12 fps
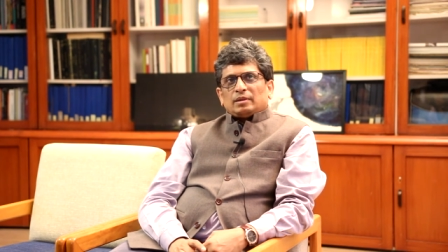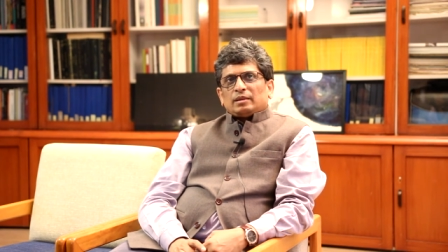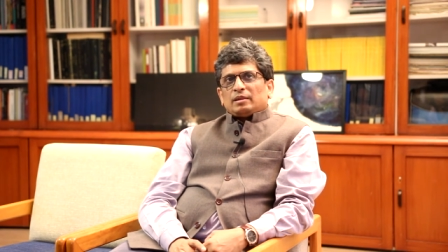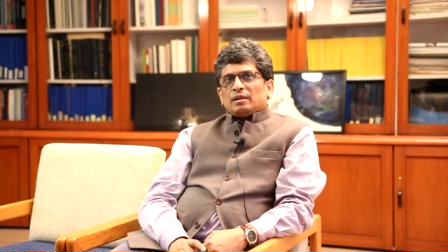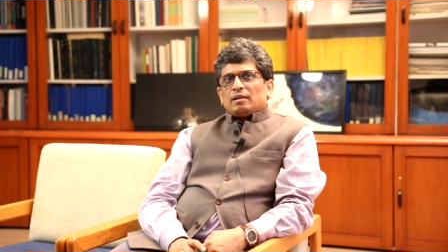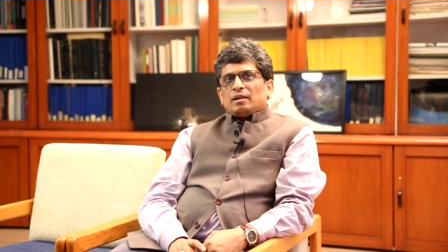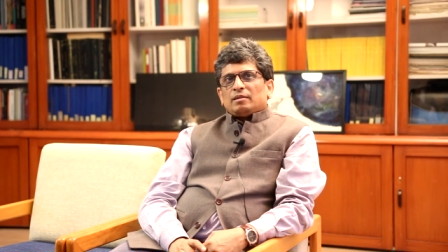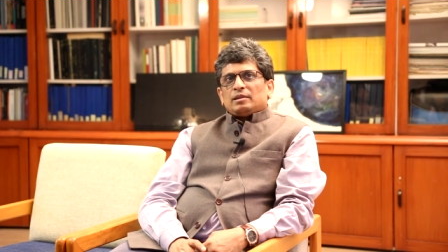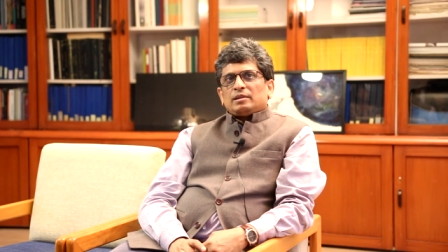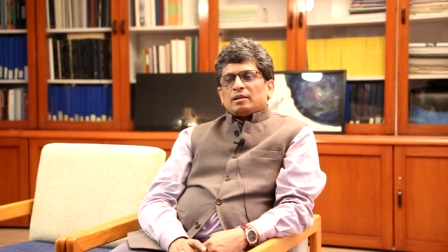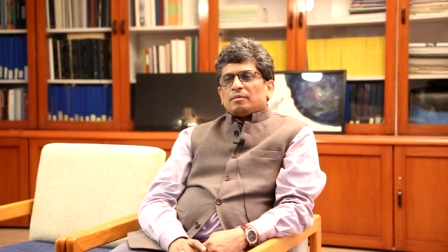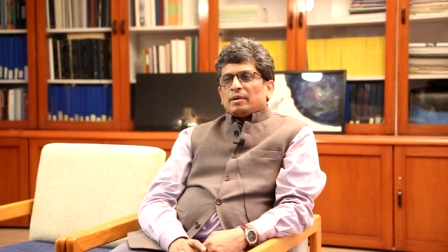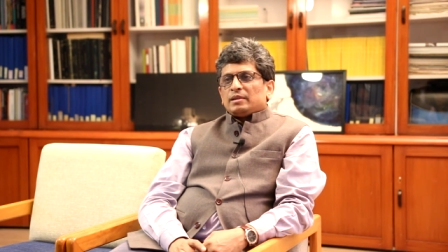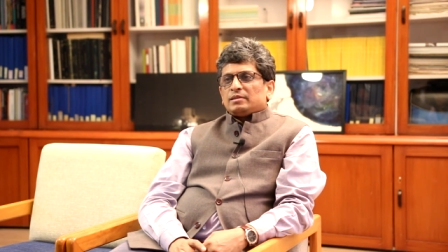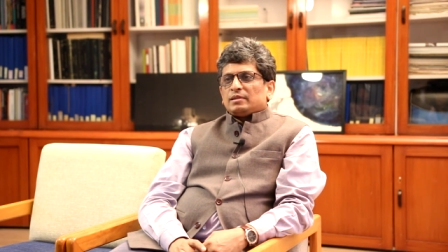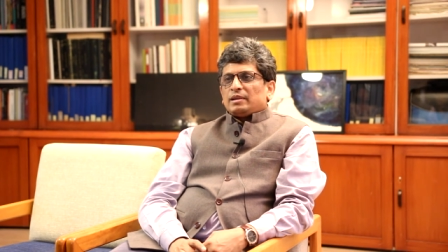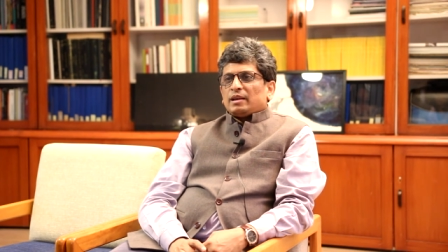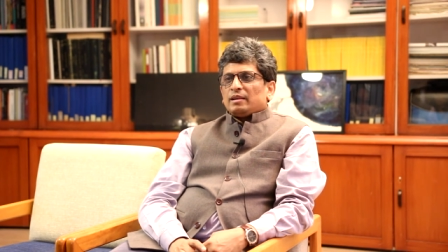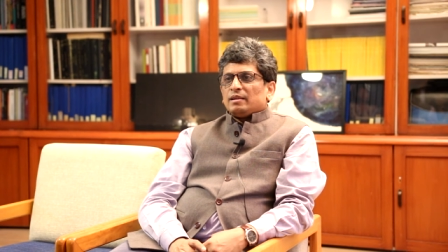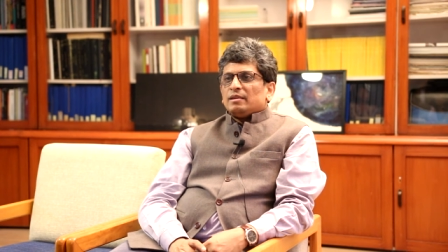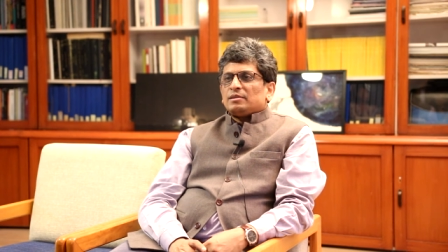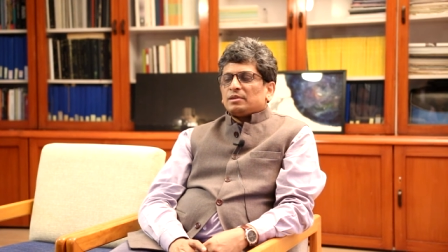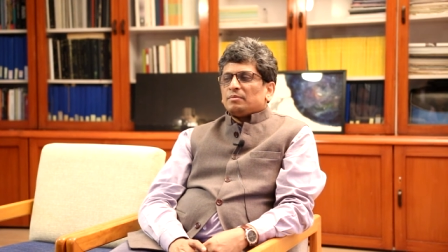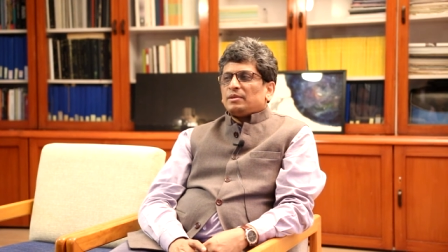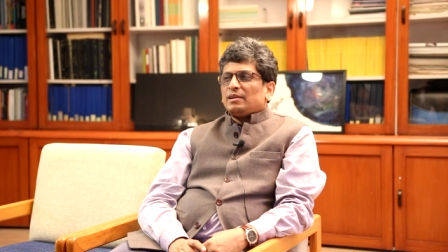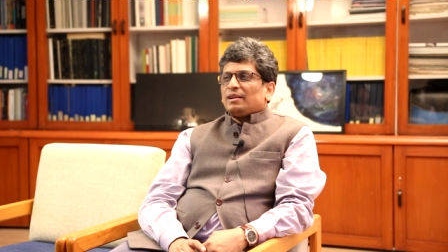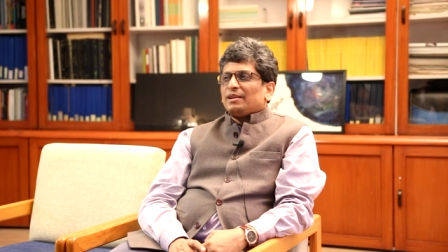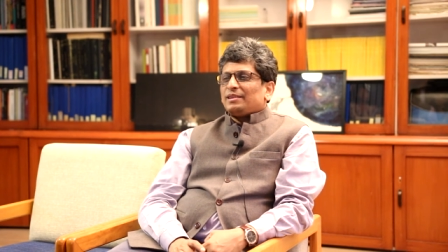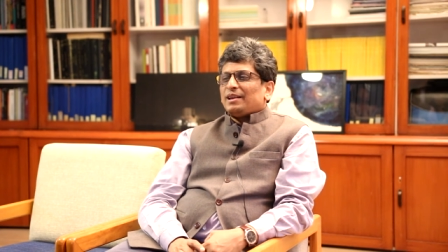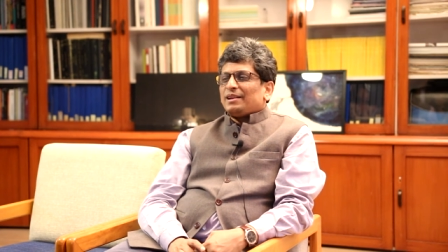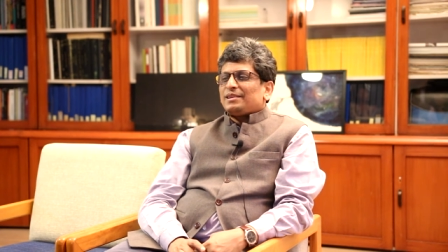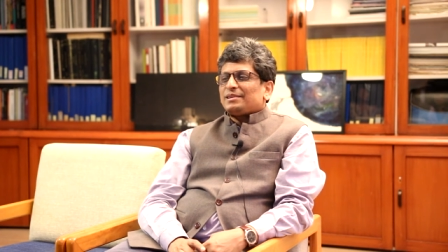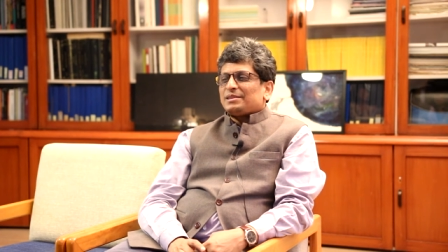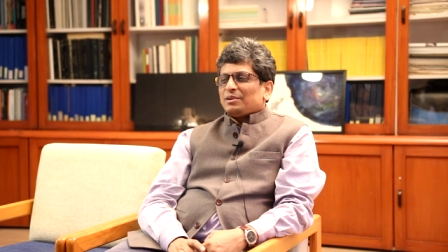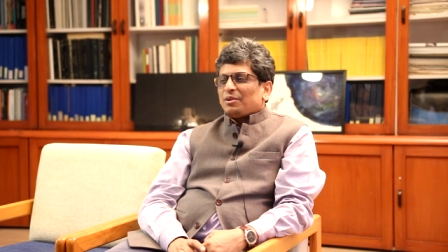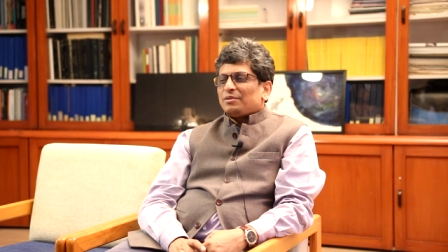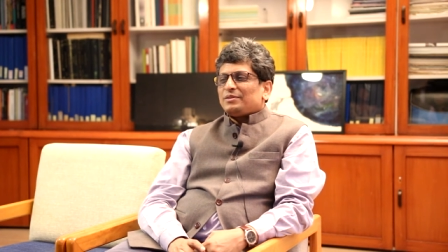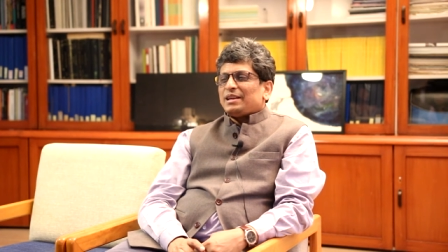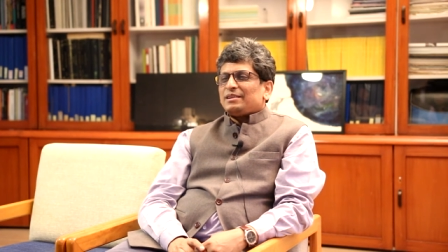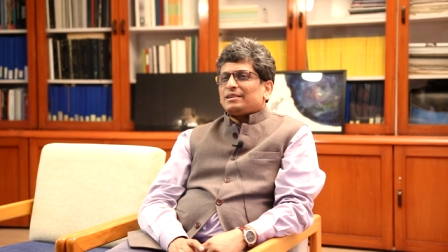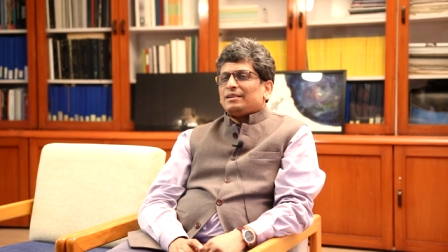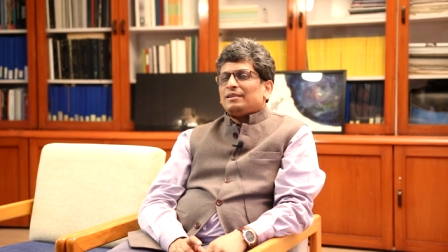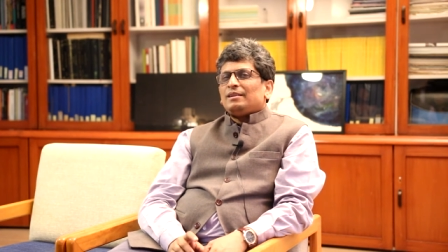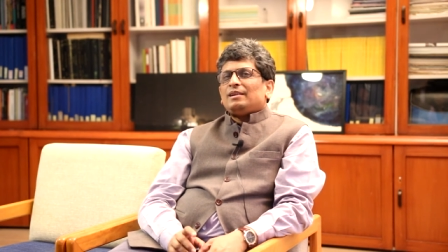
I think, one hundred terabytes a day, something like that. That's a lot of data.